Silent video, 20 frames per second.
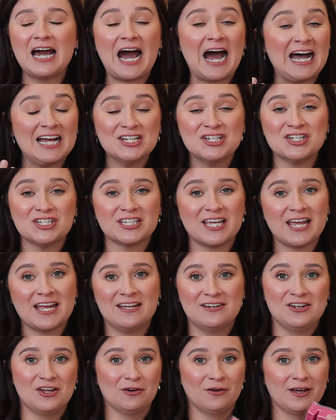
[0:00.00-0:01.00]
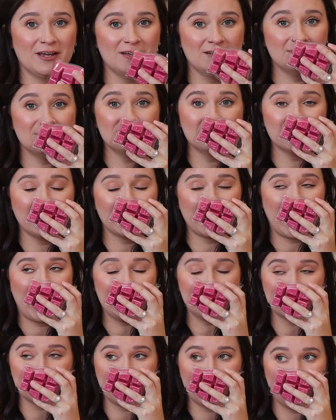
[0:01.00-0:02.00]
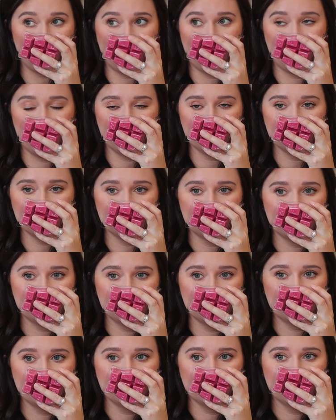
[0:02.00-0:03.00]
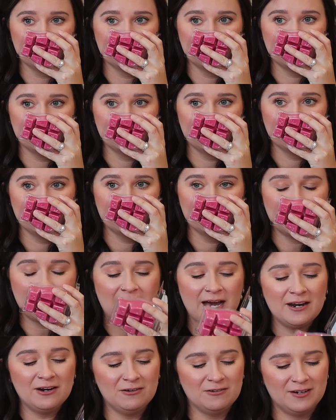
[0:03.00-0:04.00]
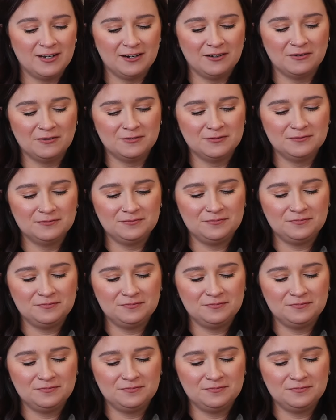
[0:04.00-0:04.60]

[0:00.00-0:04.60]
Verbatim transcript: I just can't do it. Like, I just cannot. I don't know.